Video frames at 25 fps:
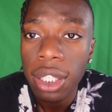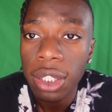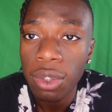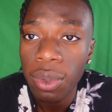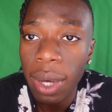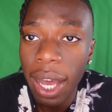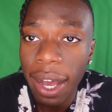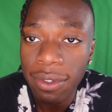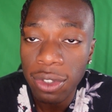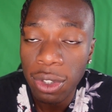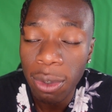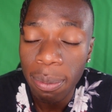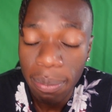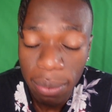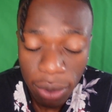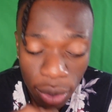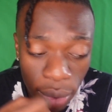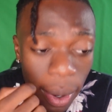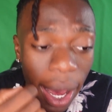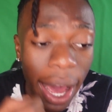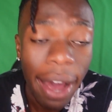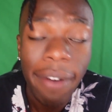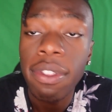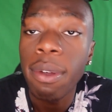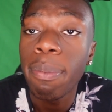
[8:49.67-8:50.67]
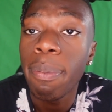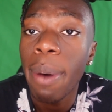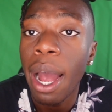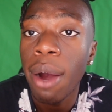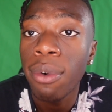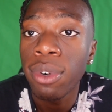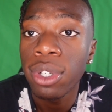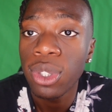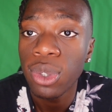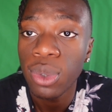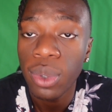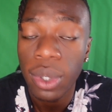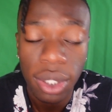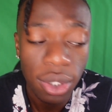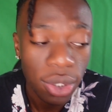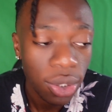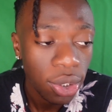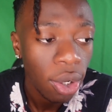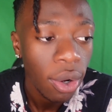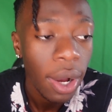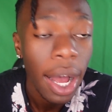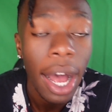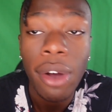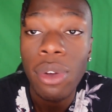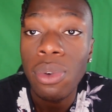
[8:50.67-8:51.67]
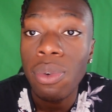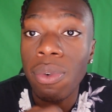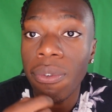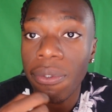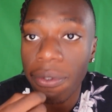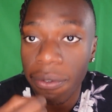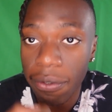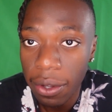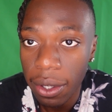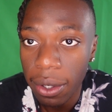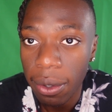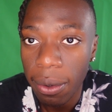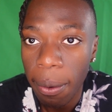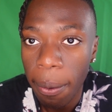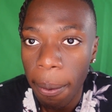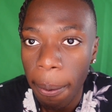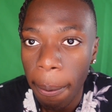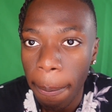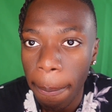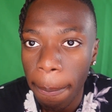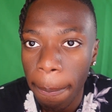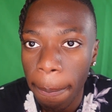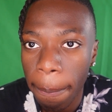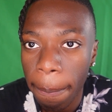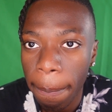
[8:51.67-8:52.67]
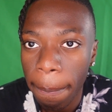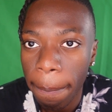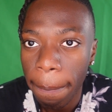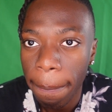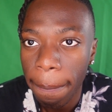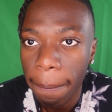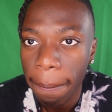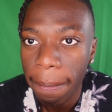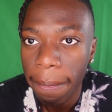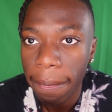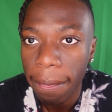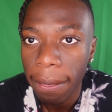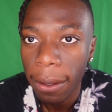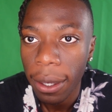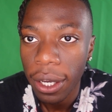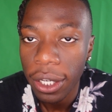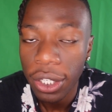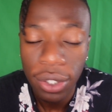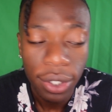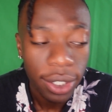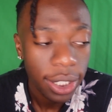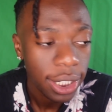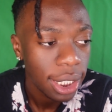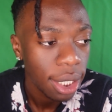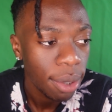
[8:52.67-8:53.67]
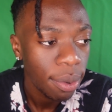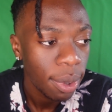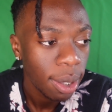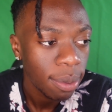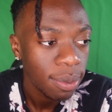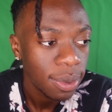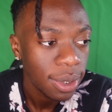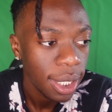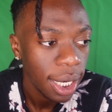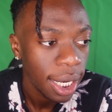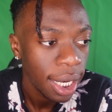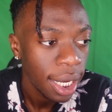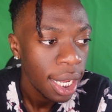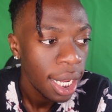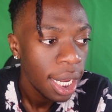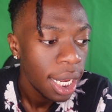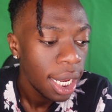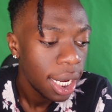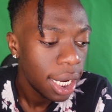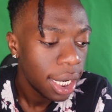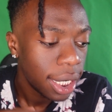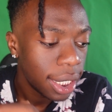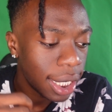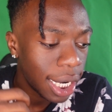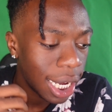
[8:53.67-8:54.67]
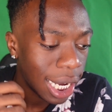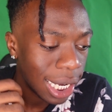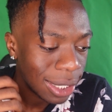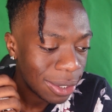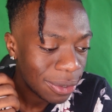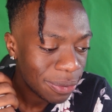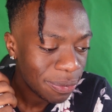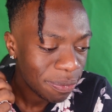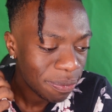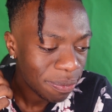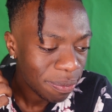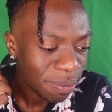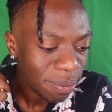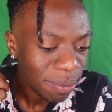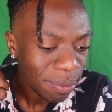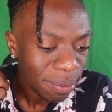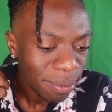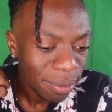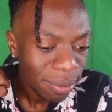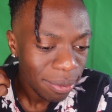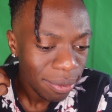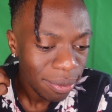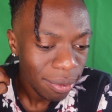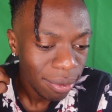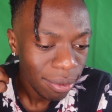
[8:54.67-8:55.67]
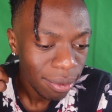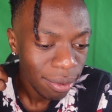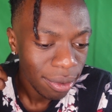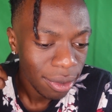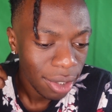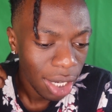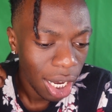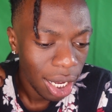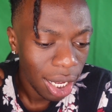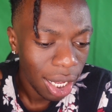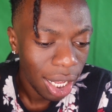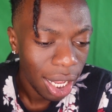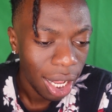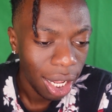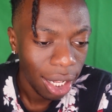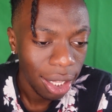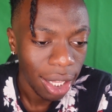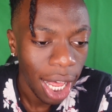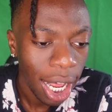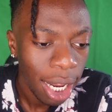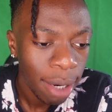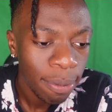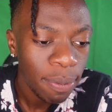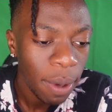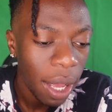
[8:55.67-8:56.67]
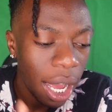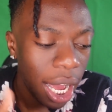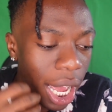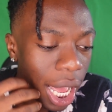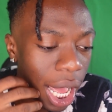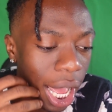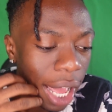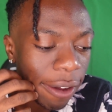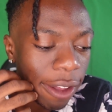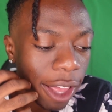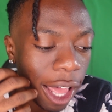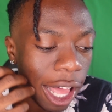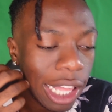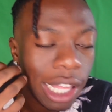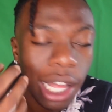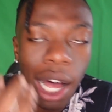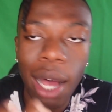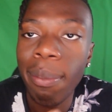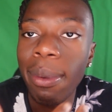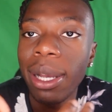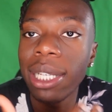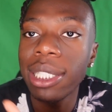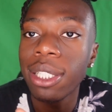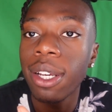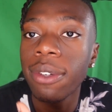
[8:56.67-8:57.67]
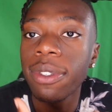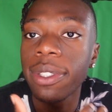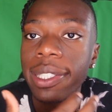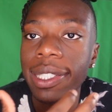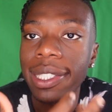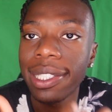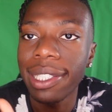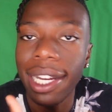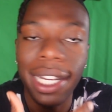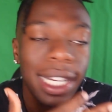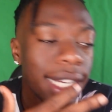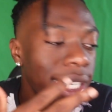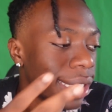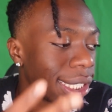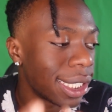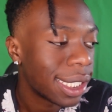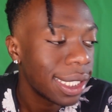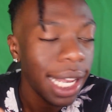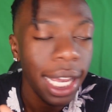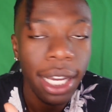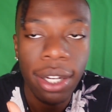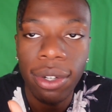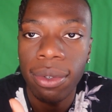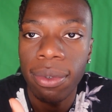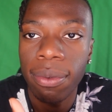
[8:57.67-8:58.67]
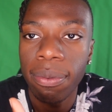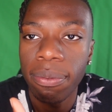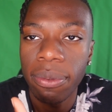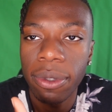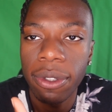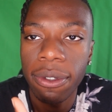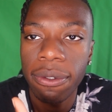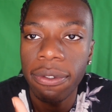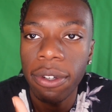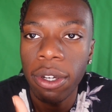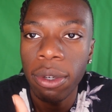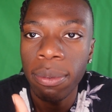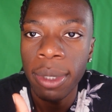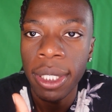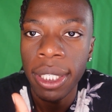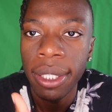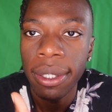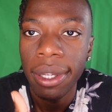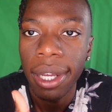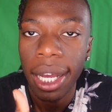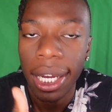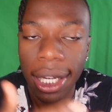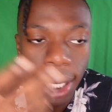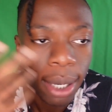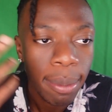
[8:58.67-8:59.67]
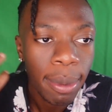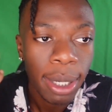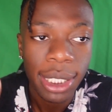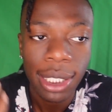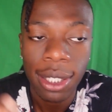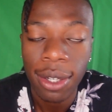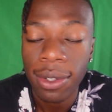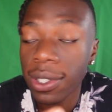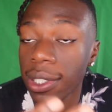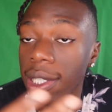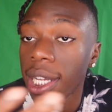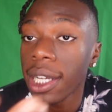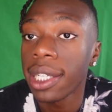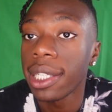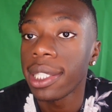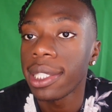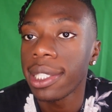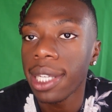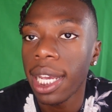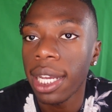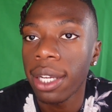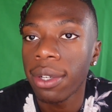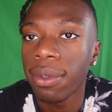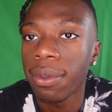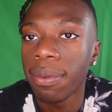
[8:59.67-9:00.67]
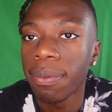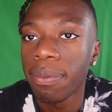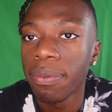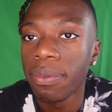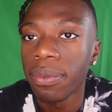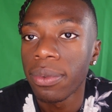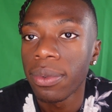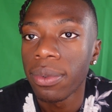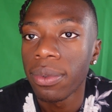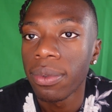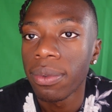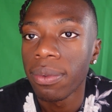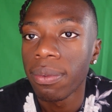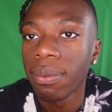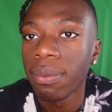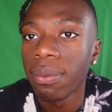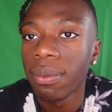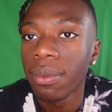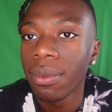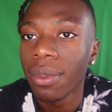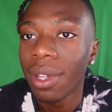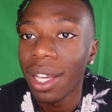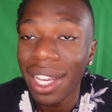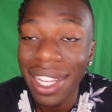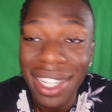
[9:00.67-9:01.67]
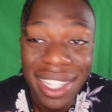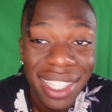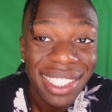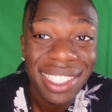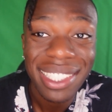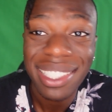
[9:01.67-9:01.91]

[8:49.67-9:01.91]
you have the power to control how you feel. You understand what I'm saying? Now, a lot of I caught myself stuck in a cycle. You feel me? I caught myself stuck in a cycle. In a